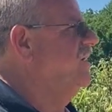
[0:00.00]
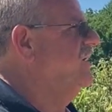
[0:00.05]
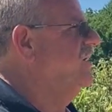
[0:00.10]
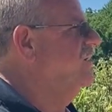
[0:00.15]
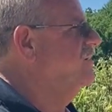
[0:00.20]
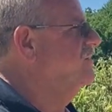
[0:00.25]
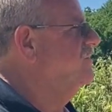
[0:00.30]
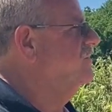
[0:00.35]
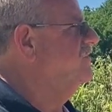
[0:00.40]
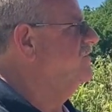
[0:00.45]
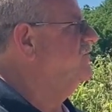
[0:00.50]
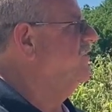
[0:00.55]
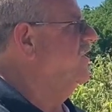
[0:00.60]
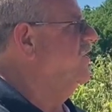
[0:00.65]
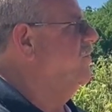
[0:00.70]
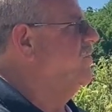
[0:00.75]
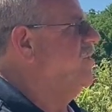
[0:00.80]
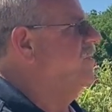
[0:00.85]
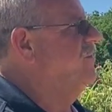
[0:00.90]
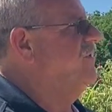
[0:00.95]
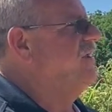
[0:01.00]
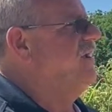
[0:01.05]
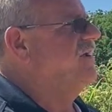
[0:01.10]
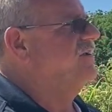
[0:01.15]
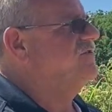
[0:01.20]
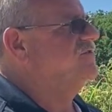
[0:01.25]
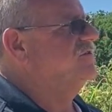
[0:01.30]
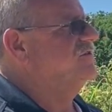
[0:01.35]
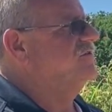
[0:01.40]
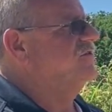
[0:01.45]
uh, the fire department
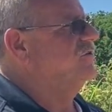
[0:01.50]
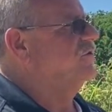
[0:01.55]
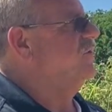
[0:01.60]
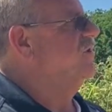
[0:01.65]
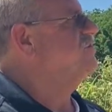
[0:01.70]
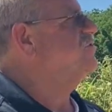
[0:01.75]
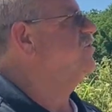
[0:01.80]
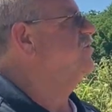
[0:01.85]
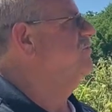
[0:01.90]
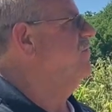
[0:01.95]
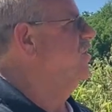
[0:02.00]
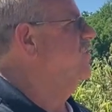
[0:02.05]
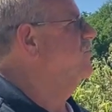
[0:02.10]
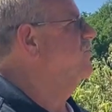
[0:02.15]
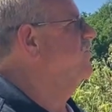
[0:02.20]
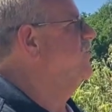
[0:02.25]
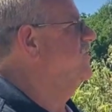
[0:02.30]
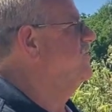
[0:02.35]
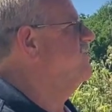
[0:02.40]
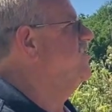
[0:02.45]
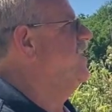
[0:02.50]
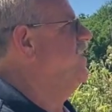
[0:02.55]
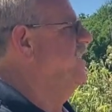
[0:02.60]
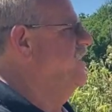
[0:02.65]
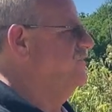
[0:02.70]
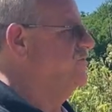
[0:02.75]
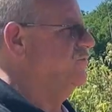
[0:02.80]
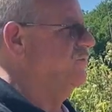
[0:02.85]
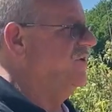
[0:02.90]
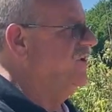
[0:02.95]
has you know a rescue boat and things of that
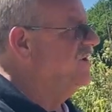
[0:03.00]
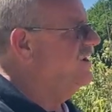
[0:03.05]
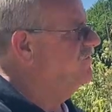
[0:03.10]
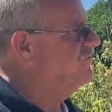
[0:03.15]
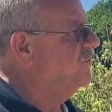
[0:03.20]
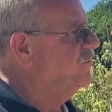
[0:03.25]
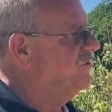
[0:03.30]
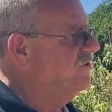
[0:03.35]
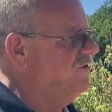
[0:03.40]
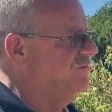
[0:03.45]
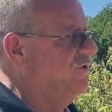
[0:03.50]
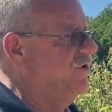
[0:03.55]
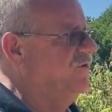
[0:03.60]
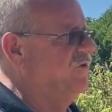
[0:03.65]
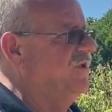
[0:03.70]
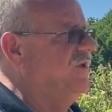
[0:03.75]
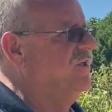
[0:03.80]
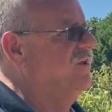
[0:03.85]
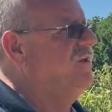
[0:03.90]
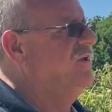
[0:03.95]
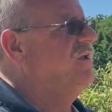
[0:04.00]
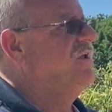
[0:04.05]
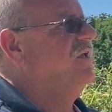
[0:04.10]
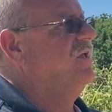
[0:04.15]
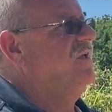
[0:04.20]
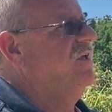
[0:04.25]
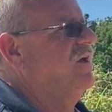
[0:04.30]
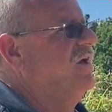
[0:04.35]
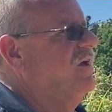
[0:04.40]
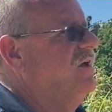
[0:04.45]
nature. We didn't have to put the boat in;
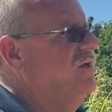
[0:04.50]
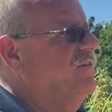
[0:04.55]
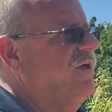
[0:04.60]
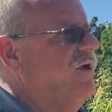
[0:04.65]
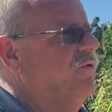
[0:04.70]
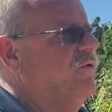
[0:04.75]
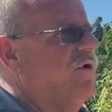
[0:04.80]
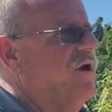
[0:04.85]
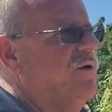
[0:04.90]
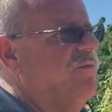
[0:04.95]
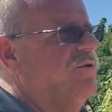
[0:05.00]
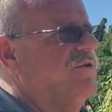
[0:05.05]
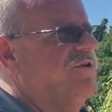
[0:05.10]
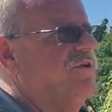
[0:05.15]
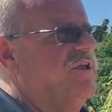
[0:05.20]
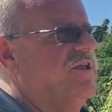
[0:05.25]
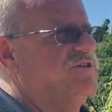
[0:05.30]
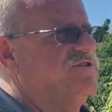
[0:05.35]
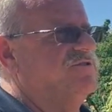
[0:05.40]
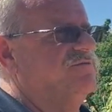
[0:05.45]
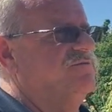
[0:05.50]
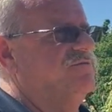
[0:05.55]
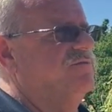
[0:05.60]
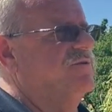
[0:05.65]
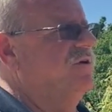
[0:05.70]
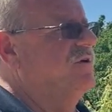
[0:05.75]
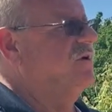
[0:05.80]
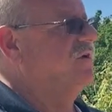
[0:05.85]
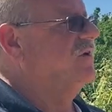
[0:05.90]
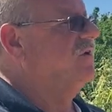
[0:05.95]
uh, they were able to get some.
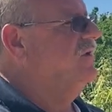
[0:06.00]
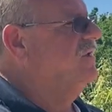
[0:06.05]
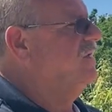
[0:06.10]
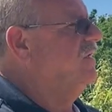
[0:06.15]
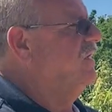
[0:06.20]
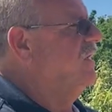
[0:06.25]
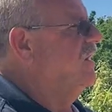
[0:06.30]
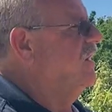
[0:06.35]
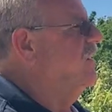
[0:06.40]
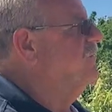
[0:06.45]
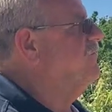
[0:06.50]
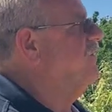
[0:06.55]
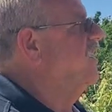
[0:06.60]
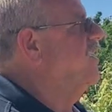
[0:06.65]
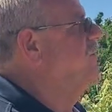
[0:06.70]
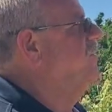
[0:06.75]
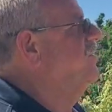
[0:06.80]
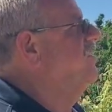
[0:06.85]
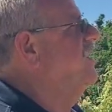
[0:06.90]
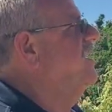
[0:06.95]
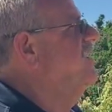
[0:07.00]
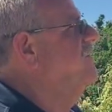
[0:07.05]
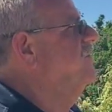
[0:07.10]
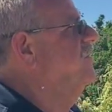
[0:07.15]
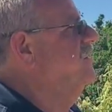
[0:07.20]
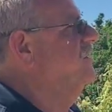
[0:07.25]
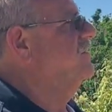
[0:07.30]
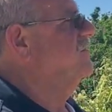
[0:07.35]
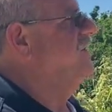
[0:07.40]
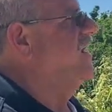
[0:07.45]
Uh, uh firemen that have
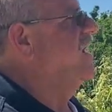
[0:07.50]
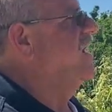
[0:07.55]
the, the